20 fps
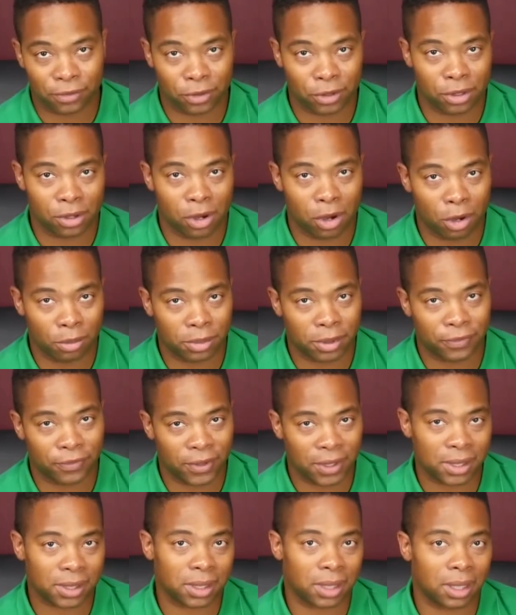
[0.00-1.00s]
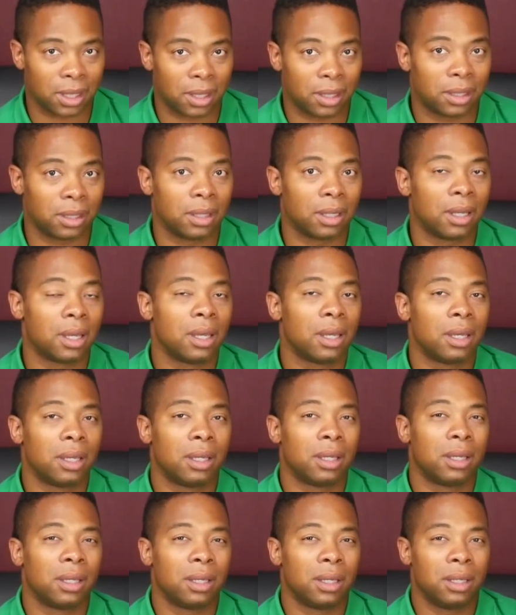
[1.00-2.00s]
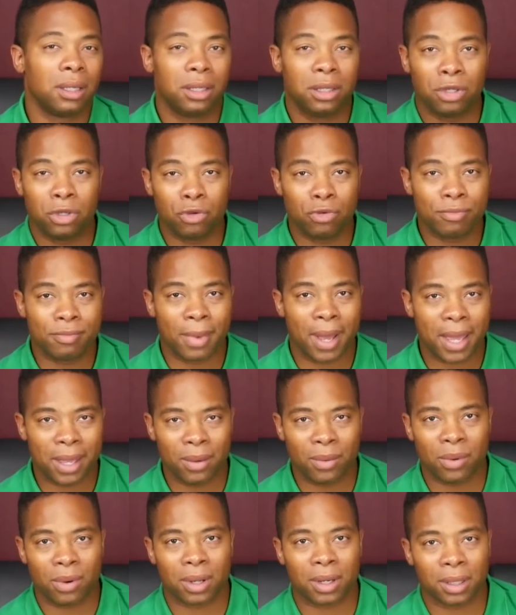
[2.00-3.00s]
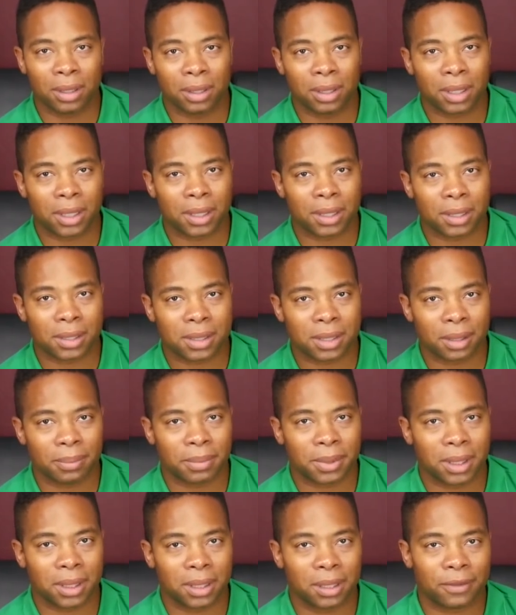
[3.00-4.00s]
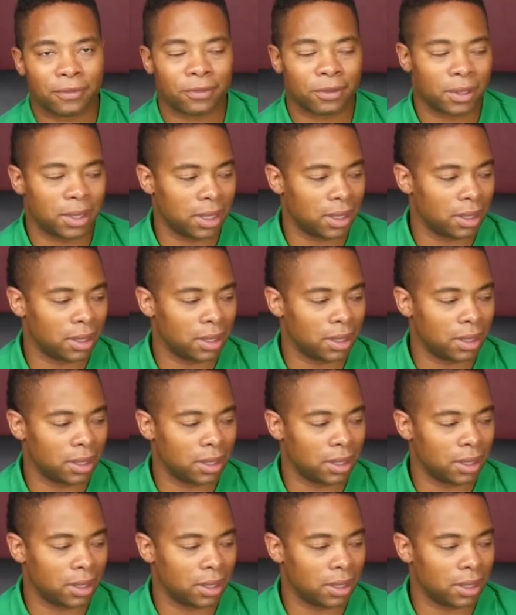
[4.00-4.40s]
for your home defense gun, you may want to look into something different.